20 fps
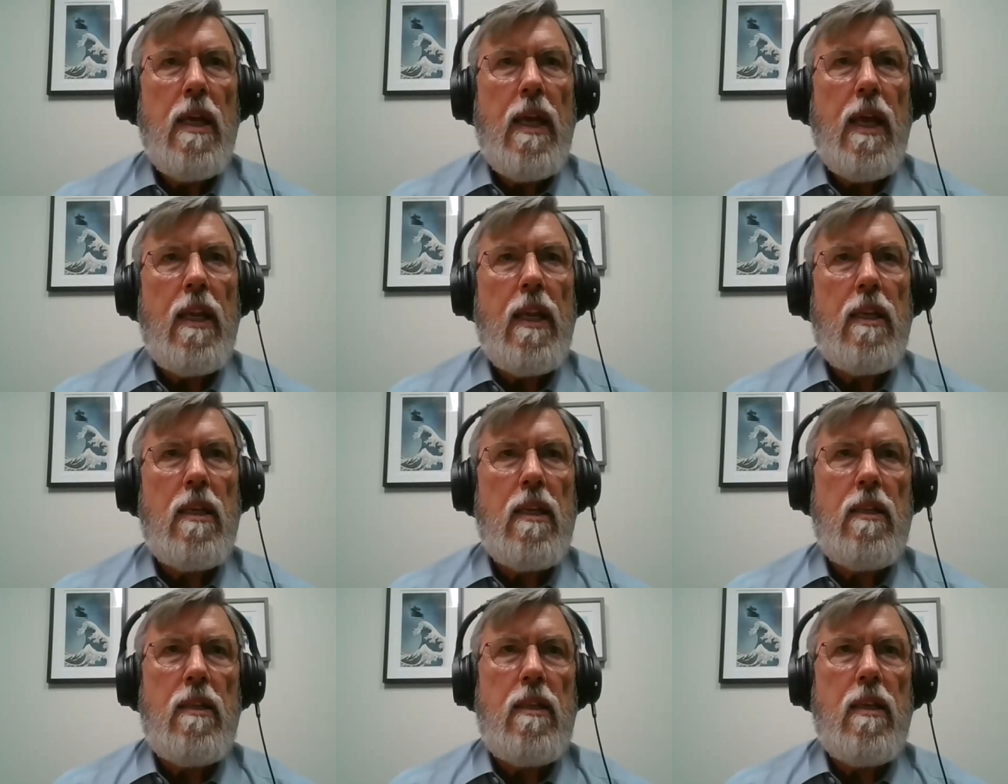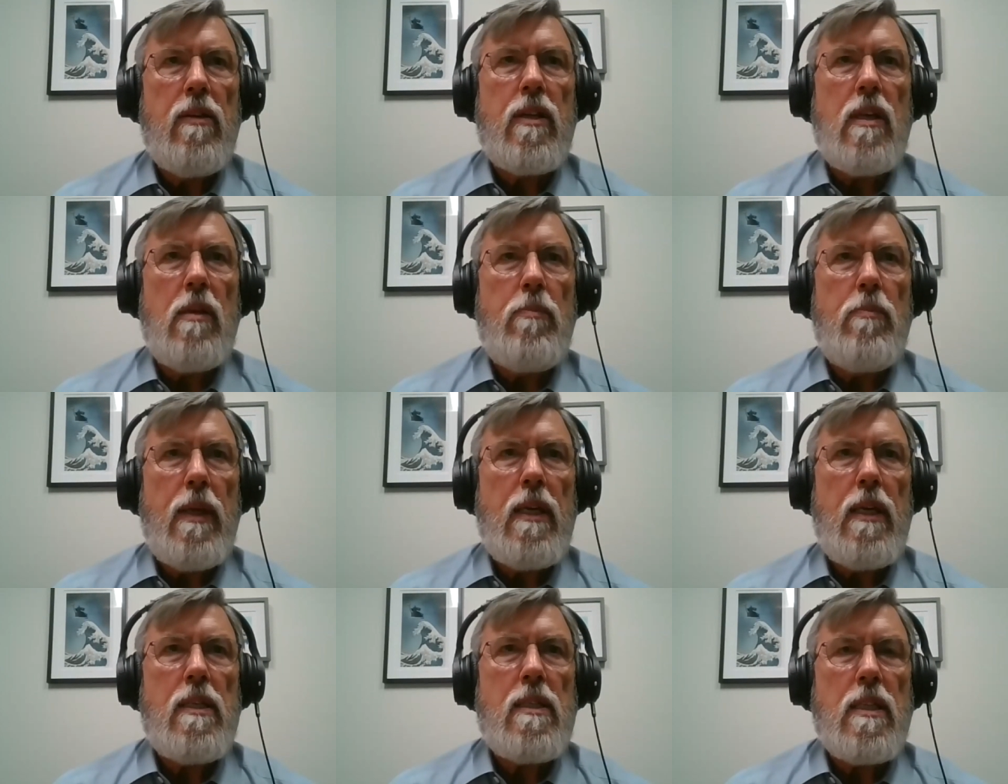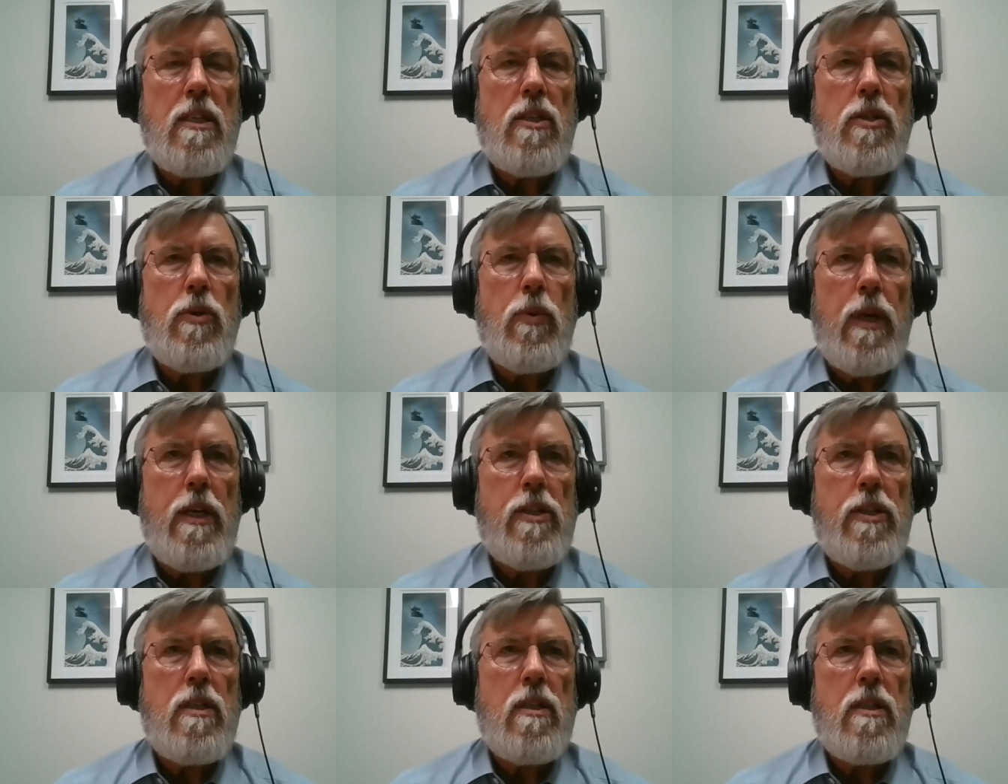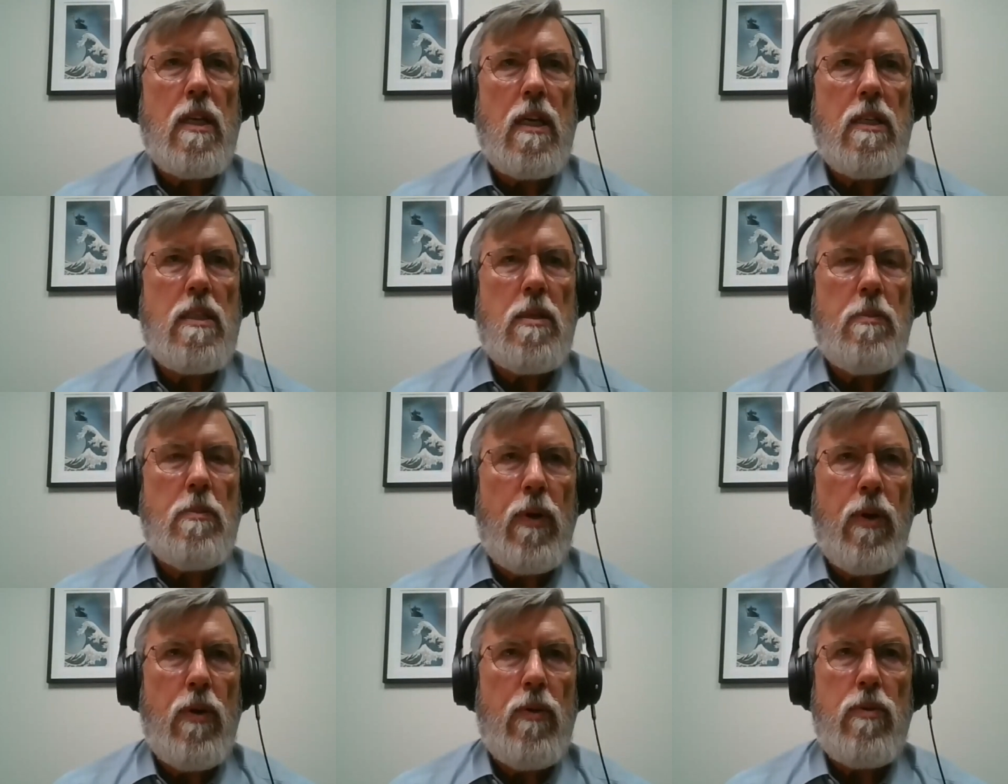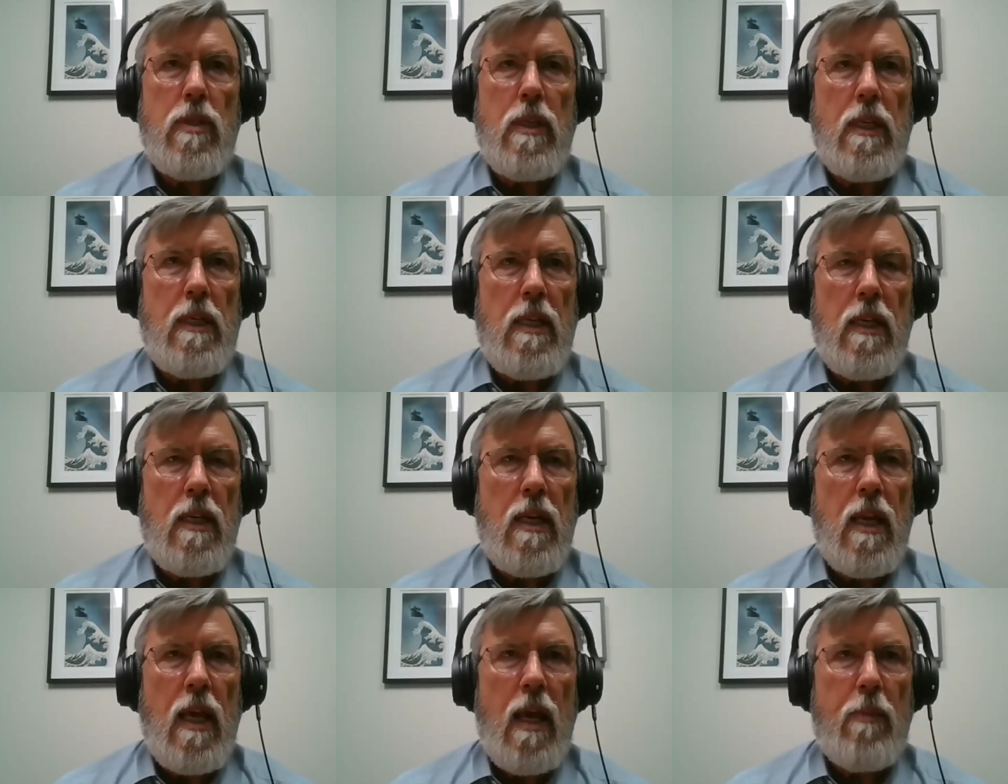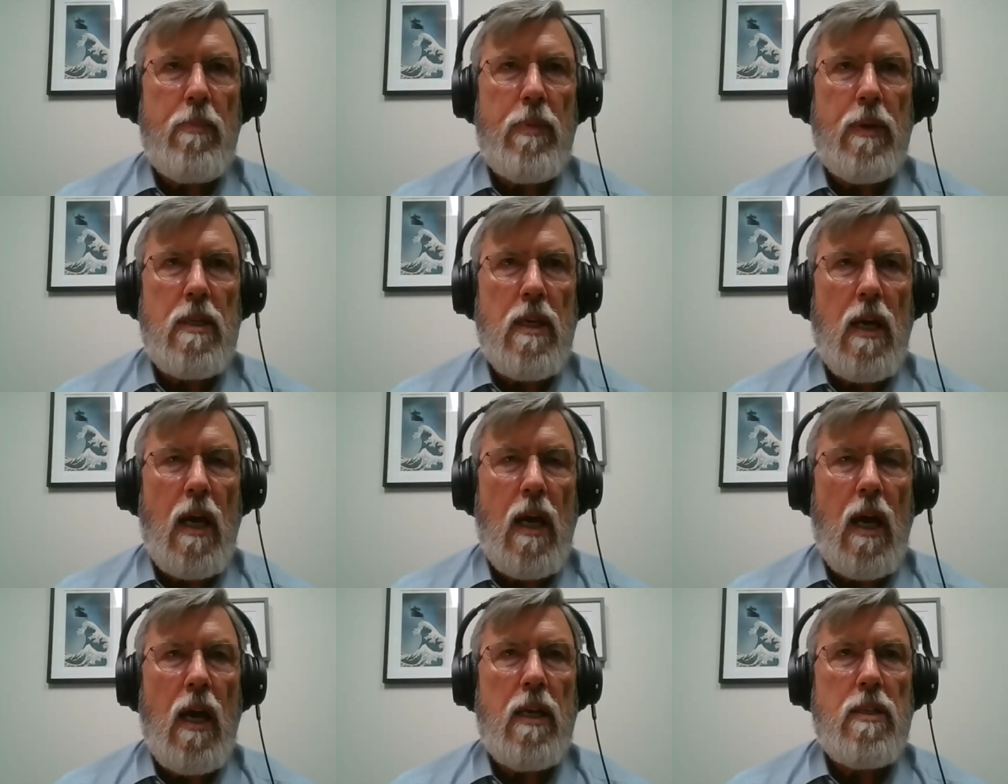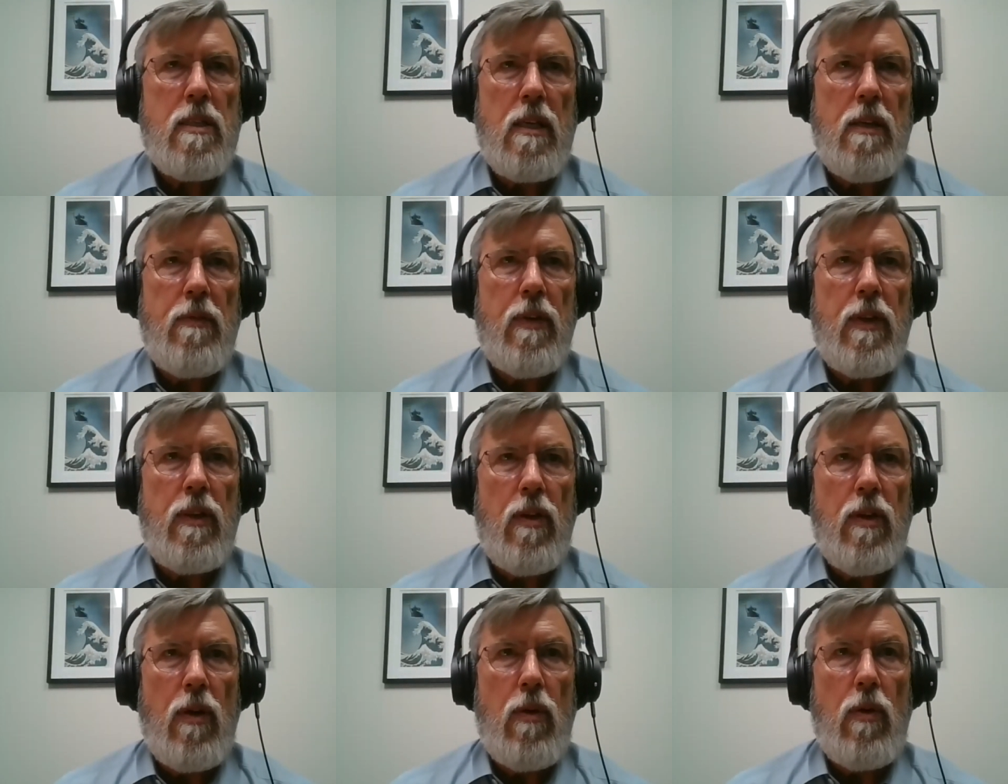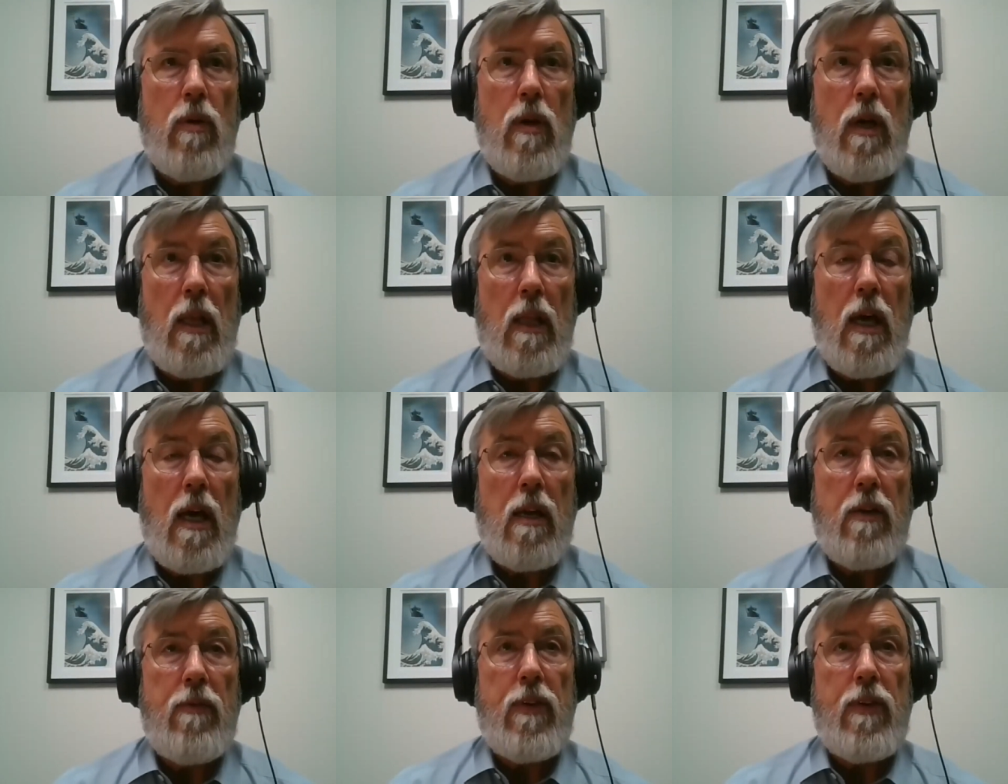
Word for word: It, there can be situations i suppose it didn't happen to us even though a lot of